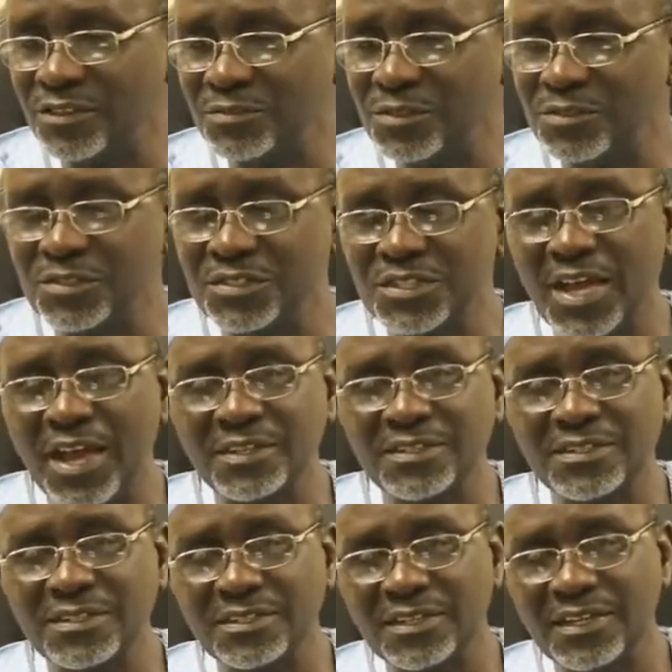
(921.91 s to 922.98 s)
of the
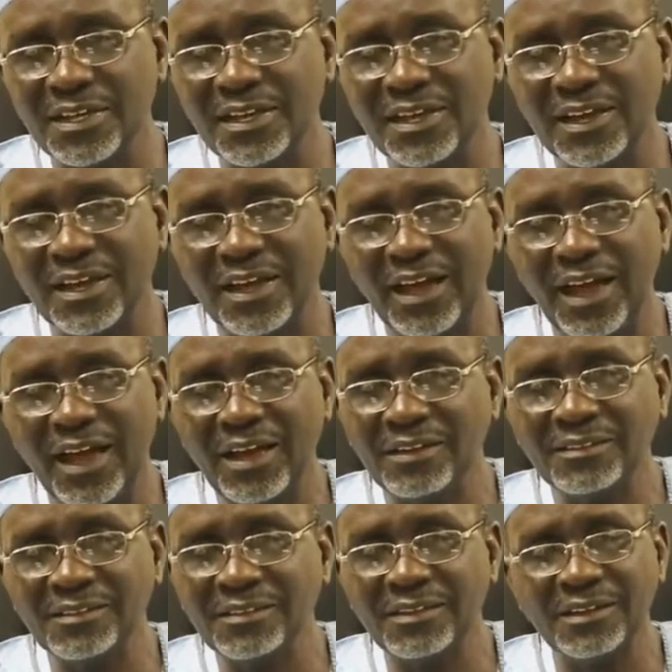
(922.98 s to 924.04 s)
society,
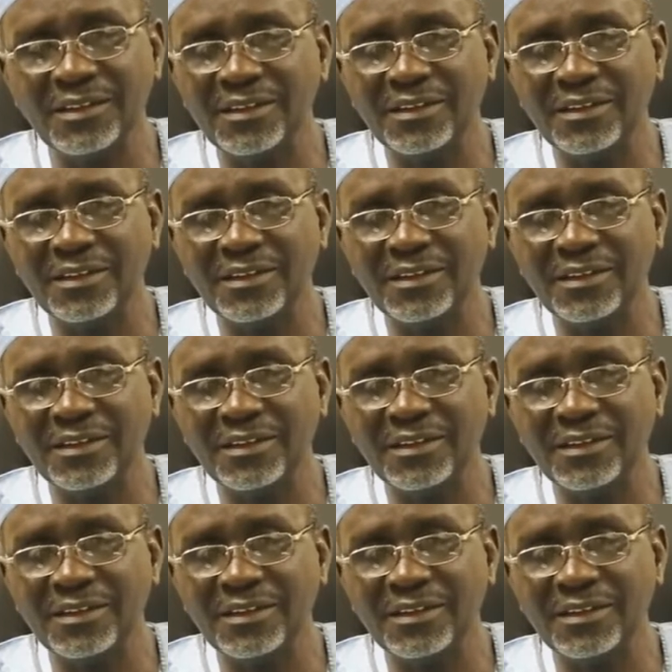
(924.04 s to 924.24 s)
and uh,